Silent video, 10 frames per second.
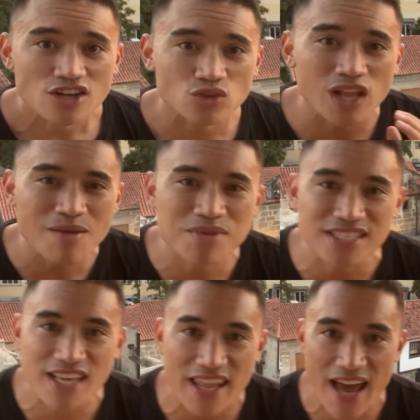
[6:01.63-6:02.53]
So let me
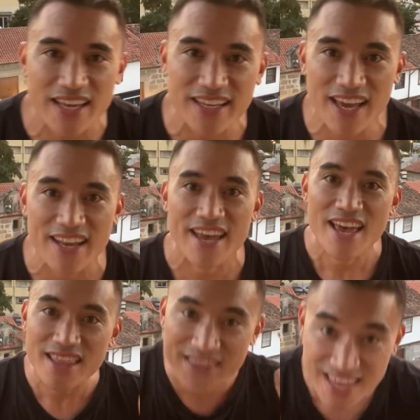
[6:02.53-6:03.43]
say that again.
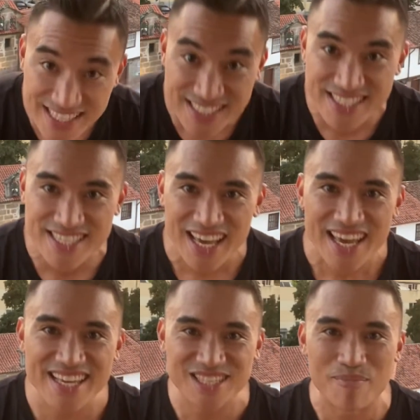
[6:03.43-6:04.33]
This
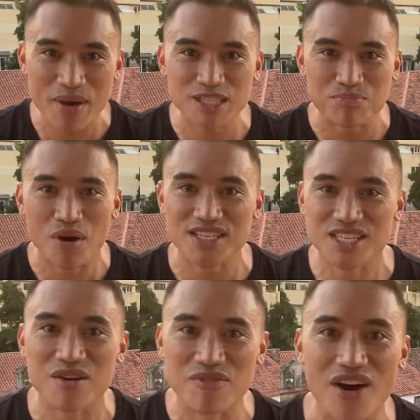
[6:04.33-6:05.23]
is the best
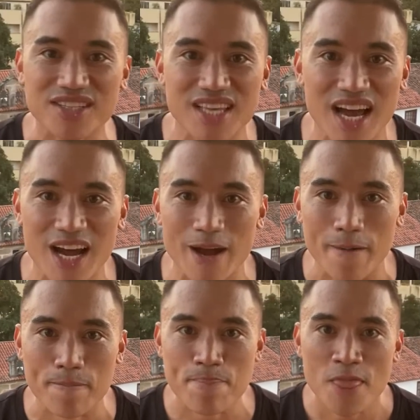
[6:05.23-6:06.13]
present of all
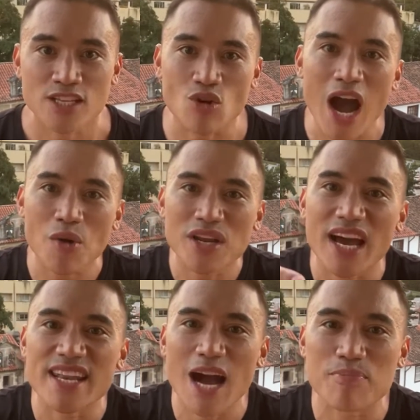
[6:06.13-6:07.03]
time. So how can
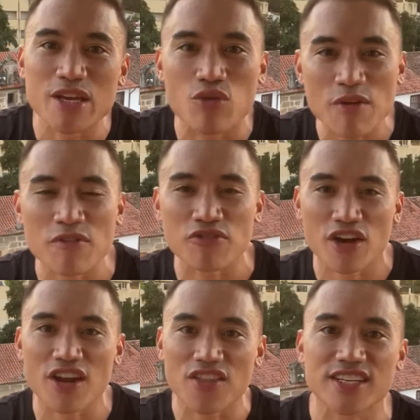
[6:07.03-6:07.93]
I not be grateful for
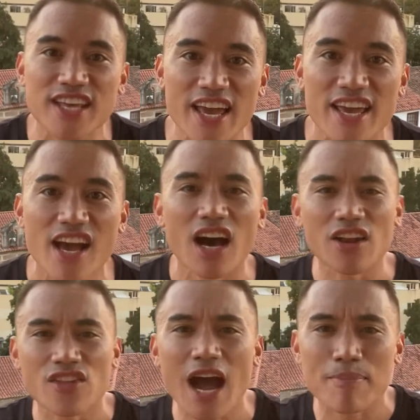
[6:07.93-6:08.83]
another day,
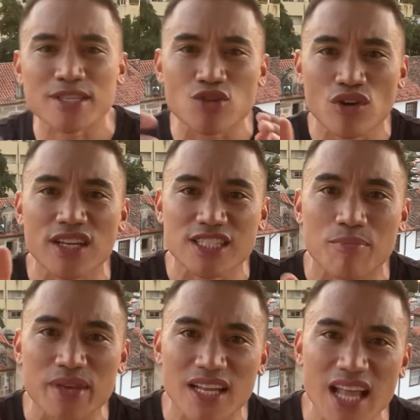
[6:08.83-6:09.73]
another opportunity to
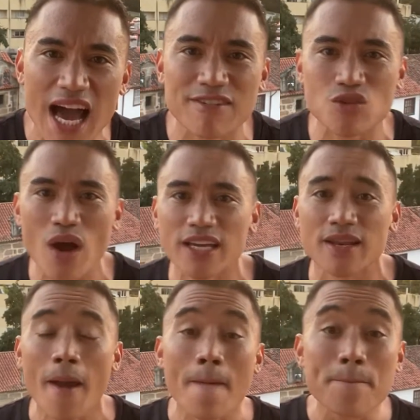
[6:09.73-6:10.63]
be alive, so I
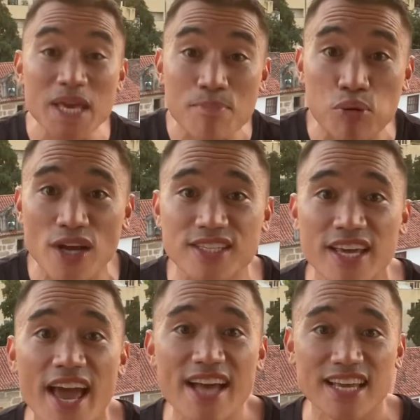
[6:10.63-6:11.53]
can be
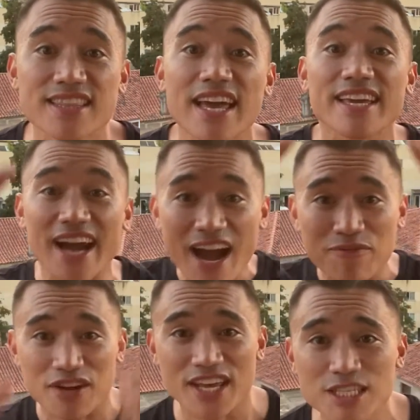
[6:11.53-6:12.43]
present as I thank God
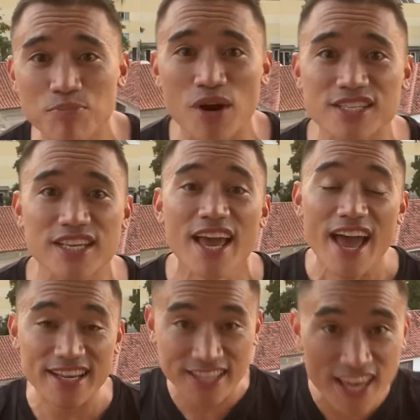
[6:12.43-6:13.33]
for his present,
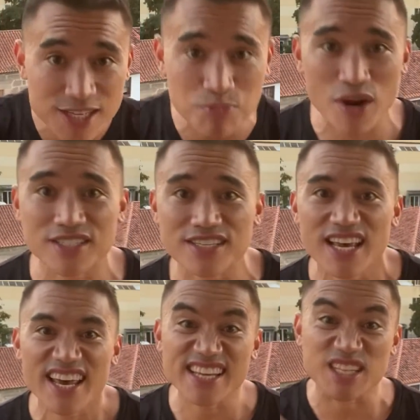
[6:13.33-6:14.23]
as his presence
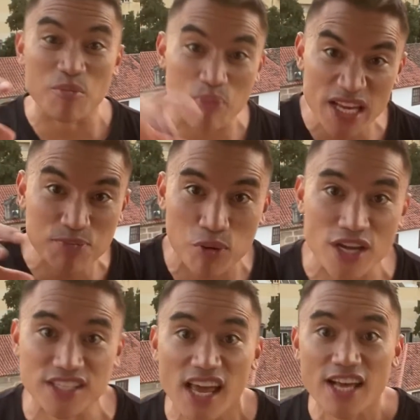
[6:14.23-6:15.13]
is the best
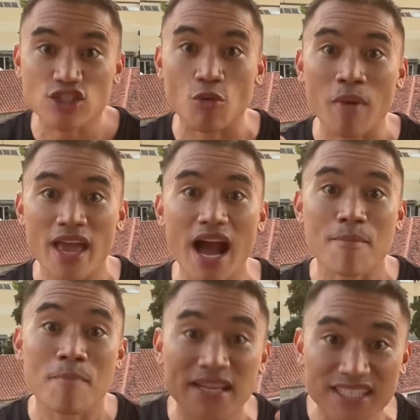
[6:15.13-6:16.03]
present. So may
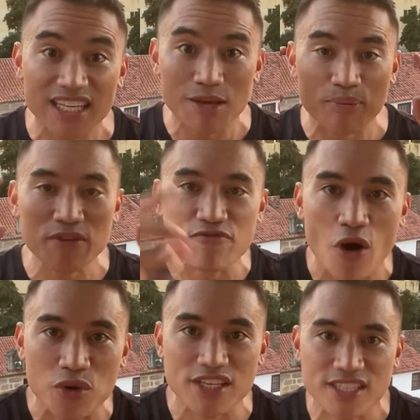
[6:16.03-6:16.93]
I mentally be
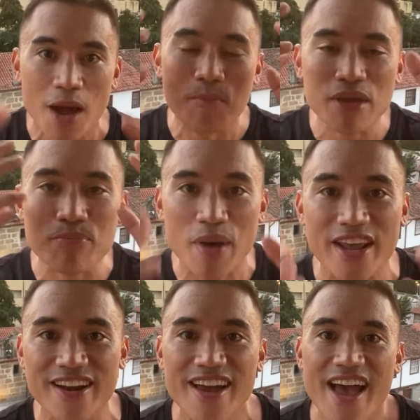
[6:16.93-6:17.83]
focused, be
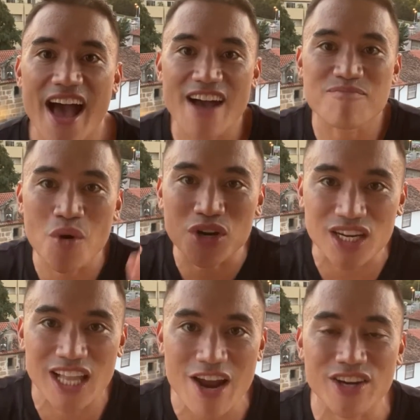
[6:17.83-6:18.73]
better, have more
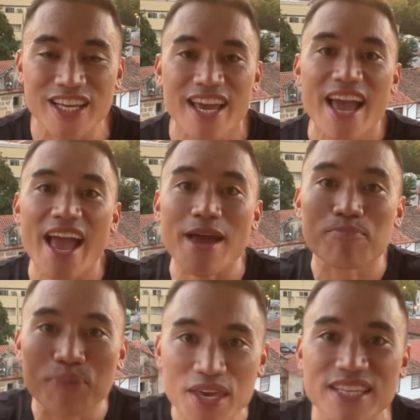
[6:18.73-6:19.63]
clarity
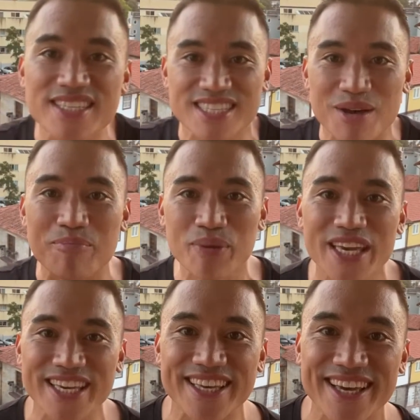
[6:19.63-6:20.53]
and peace to
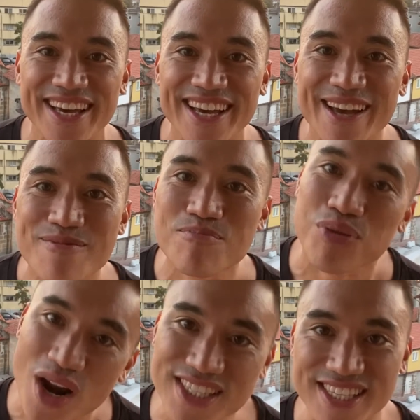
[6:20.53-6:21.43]
be
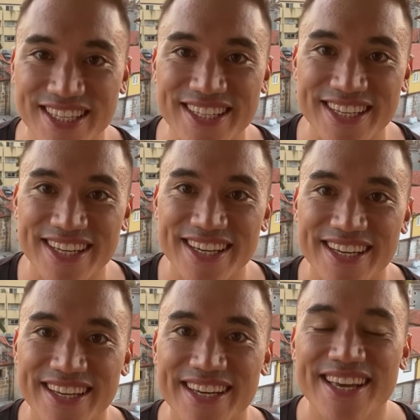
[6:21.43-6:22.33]
present.
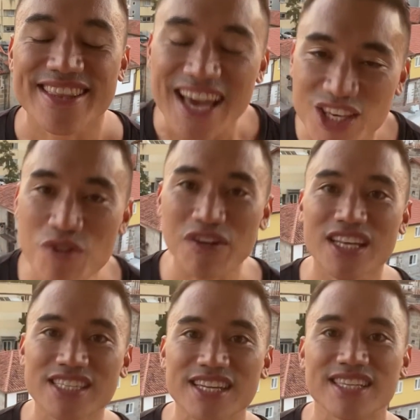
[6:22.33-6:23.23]
Thank you for
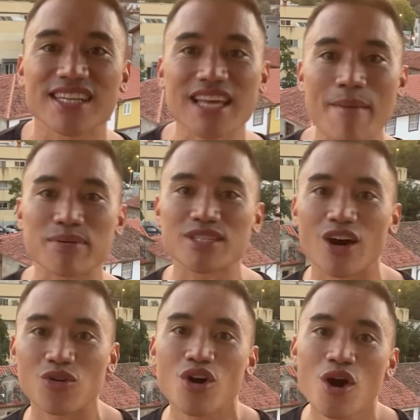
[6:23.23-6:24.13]
listening to this
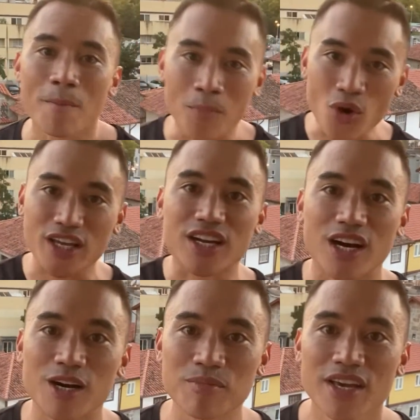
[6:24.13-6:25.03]
episode. More to
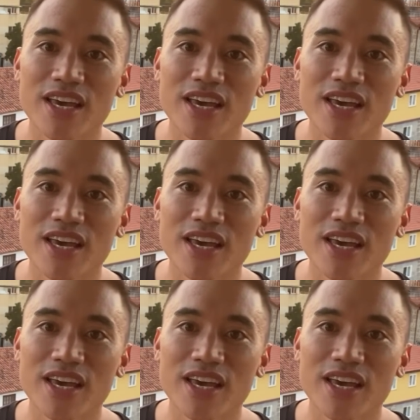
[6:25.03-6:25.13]
come.